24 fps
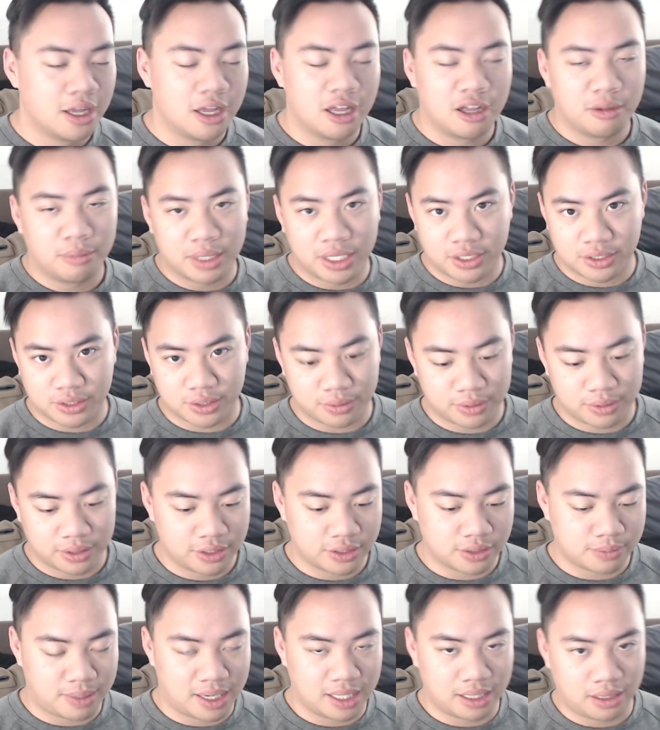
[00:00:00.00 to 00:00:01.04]
But here's
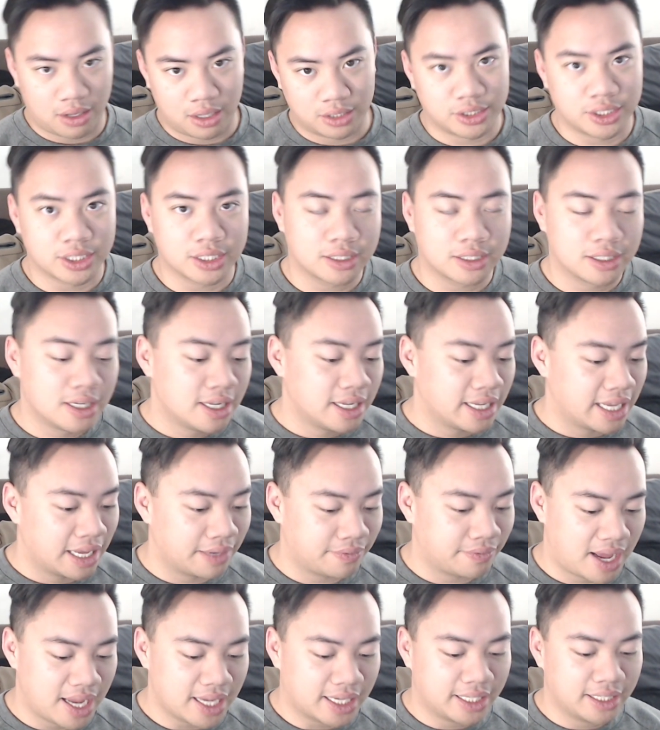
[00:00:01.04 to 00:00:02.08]
here's my logic. If
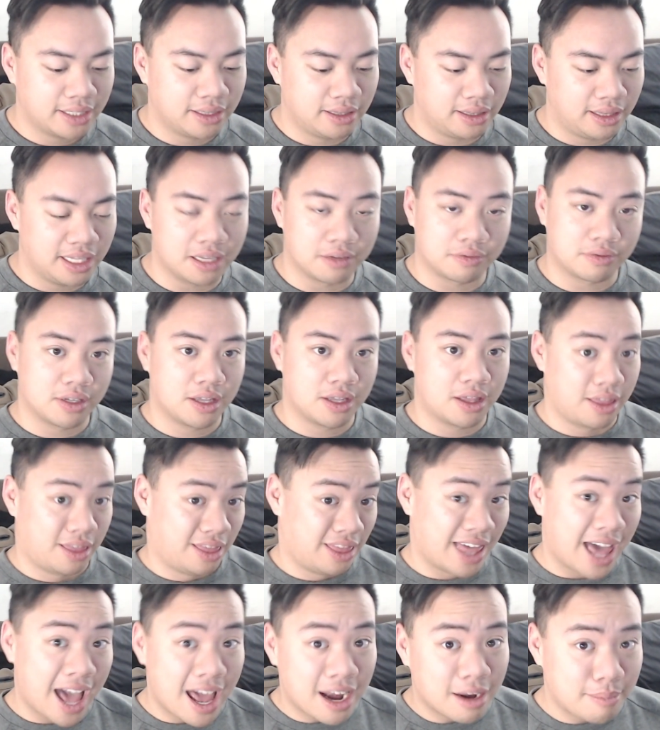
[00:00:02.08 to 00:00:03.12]
I can lift
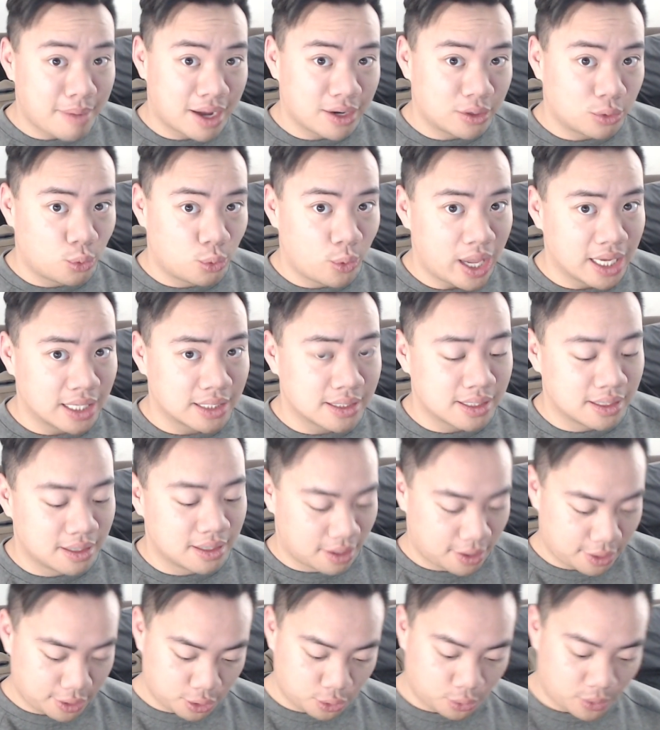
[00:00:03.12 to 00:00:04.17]
that amount of weight
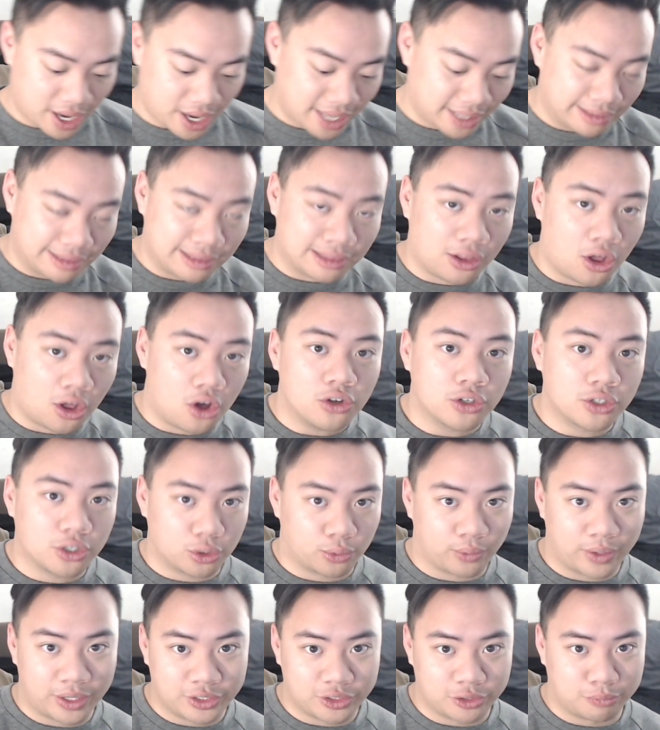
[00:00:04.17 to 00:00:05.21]
through a longer
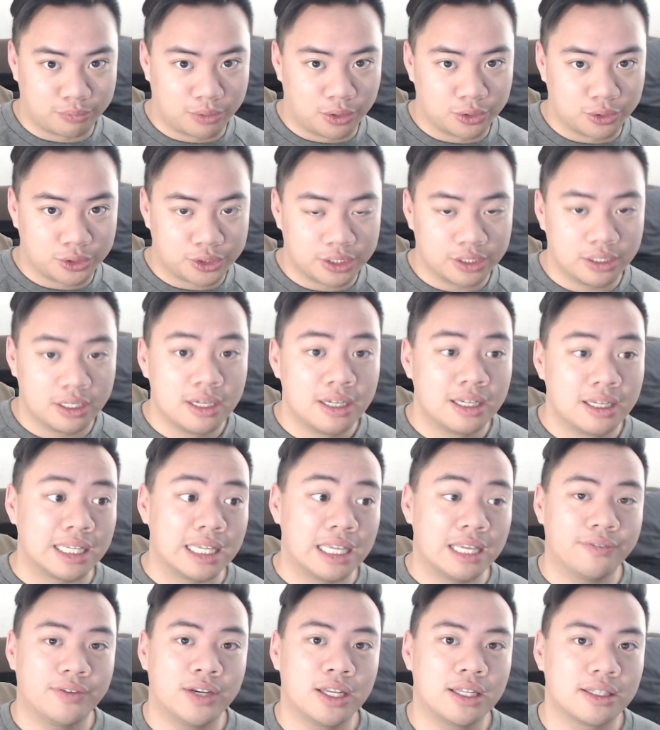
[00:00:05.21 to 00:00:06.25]
range of motion,
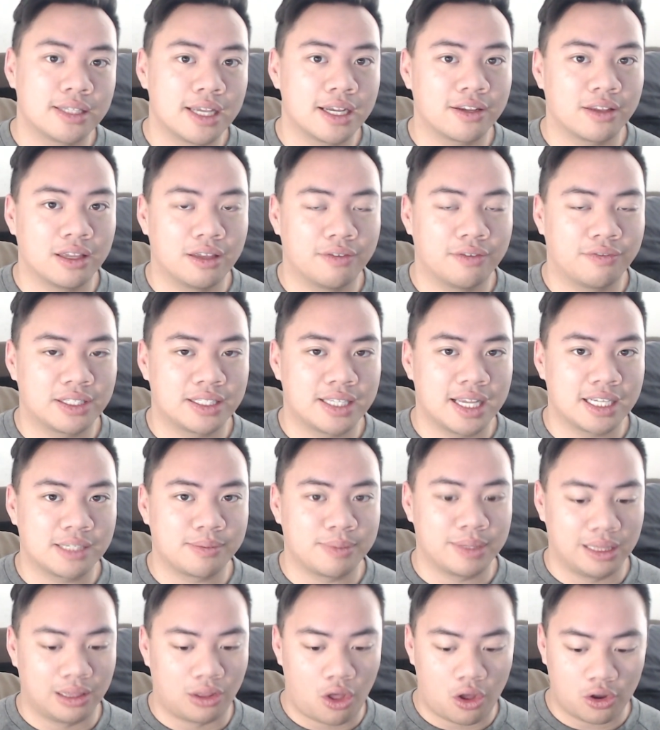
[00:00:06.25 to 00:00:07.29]
even if it, take, if it takes me
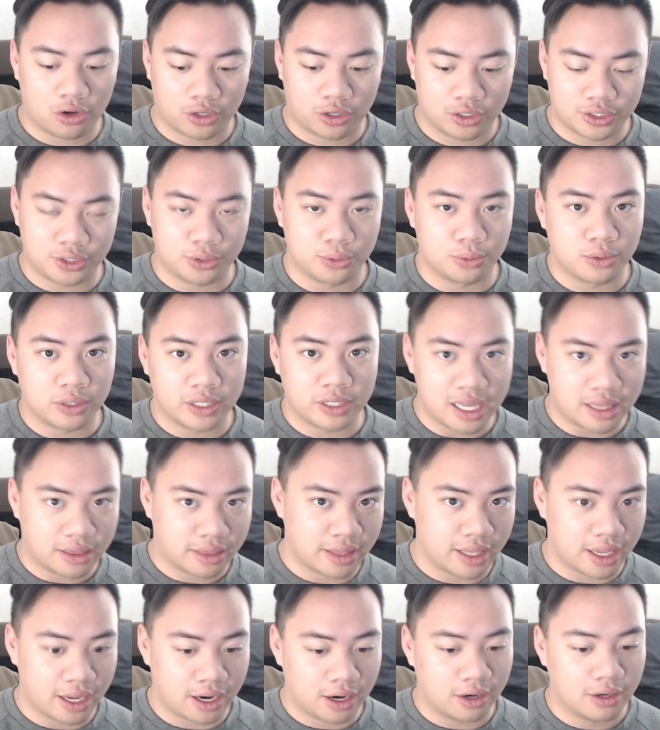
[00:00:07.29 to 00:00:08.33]
longer to get
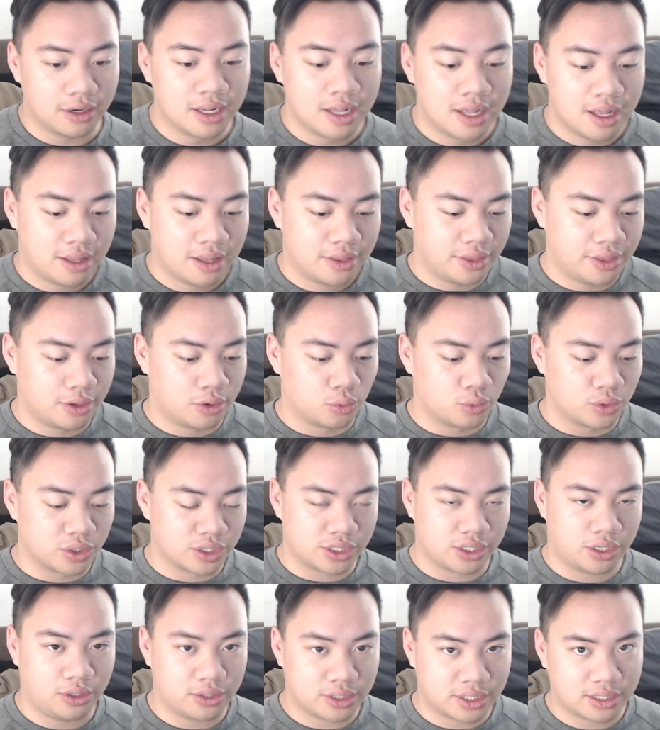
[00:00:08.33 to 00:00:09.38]
there, the
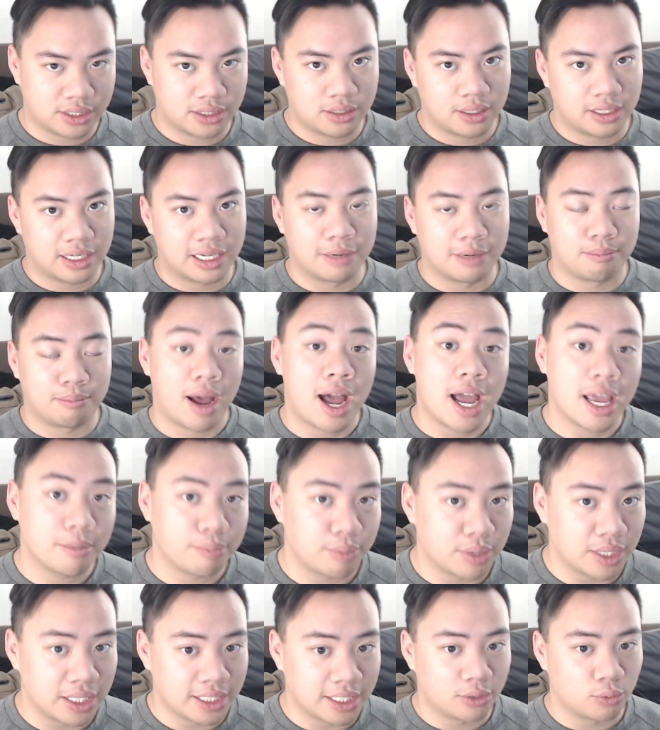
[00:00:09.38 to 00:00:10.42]
results, in my
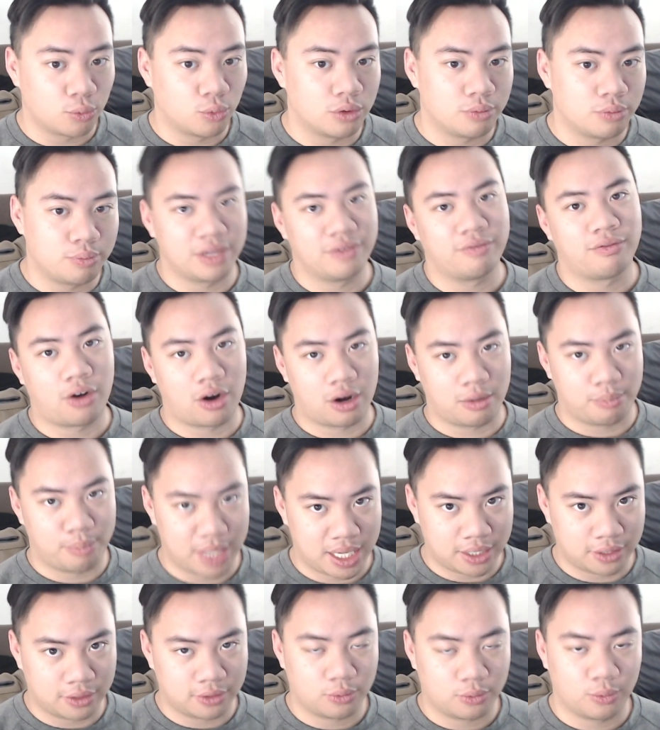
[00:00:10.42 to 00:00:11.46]
opinion, would be far
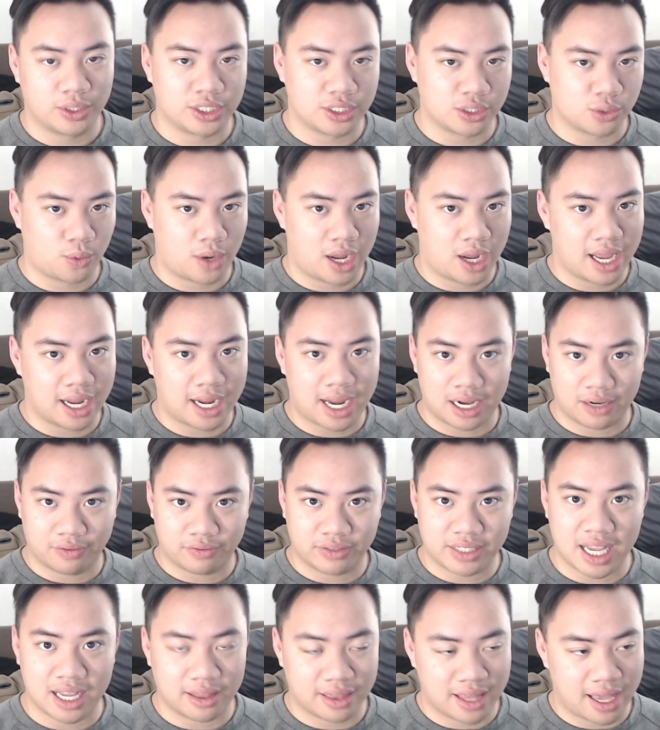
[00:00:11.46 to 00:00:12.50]
better, which is why I kind of
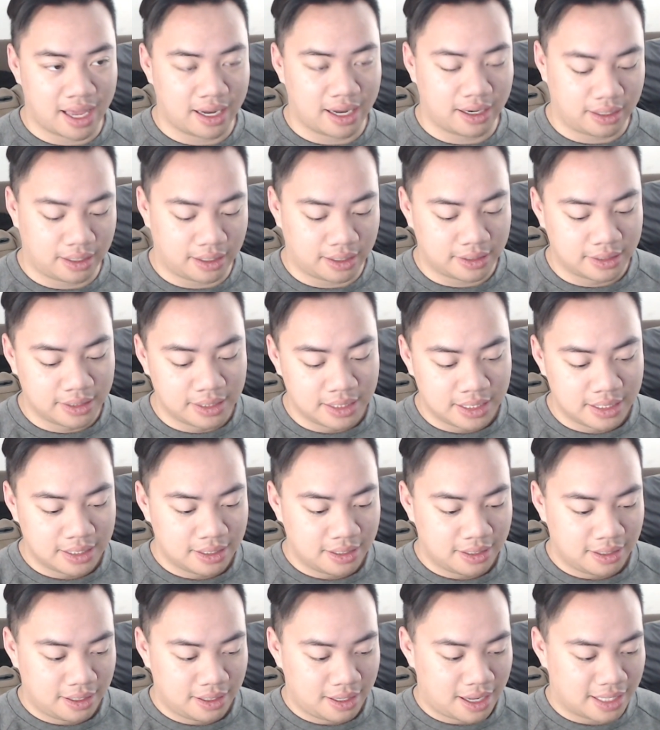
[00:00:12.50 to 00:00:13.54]
take that, uh,
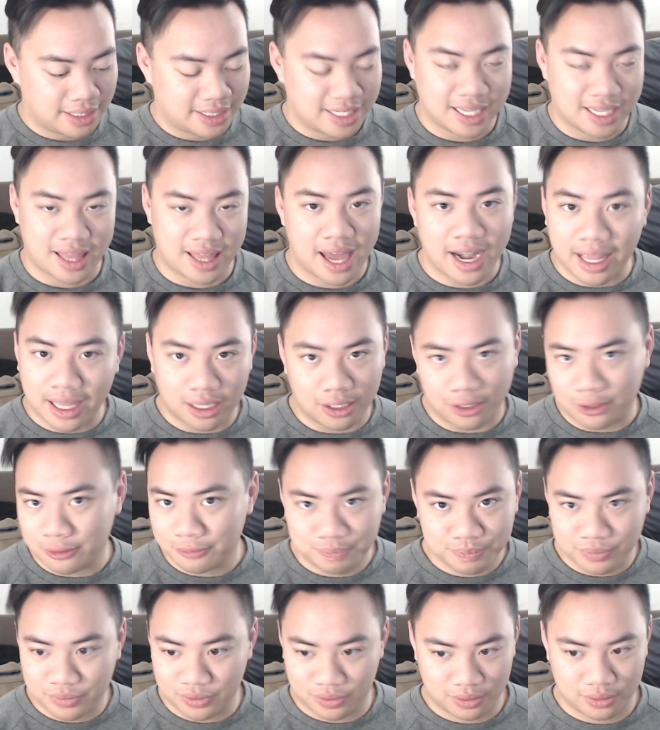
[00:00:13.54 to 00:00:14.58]
I take that L,
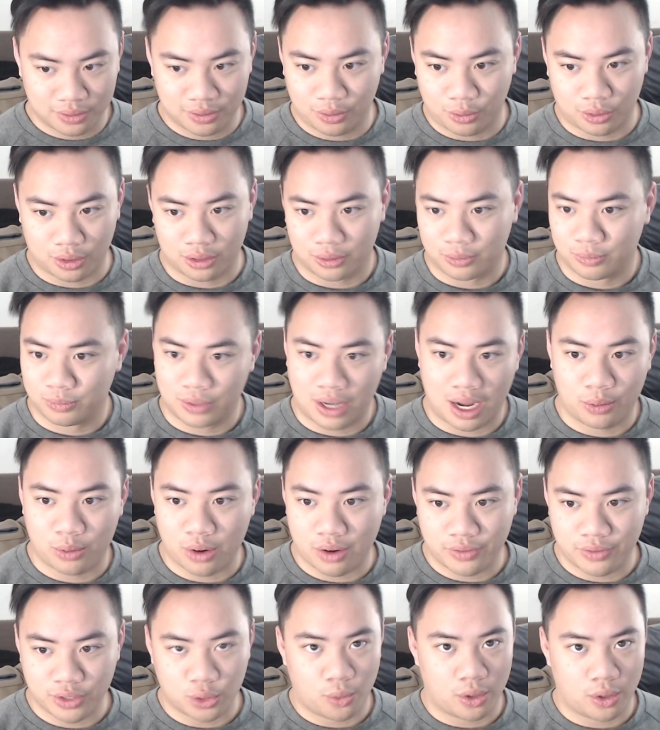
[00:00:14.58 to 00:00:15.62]
or
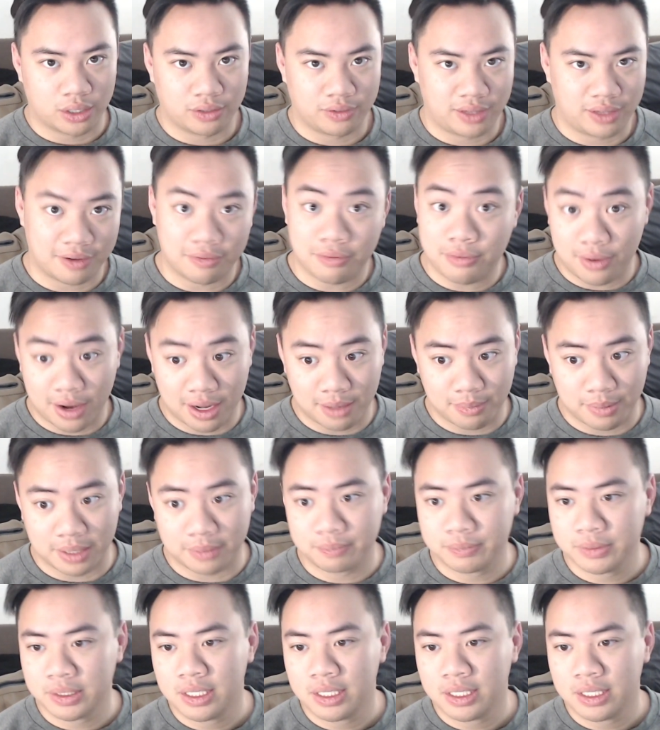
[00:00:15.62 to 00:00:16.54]
however you want to like frame it.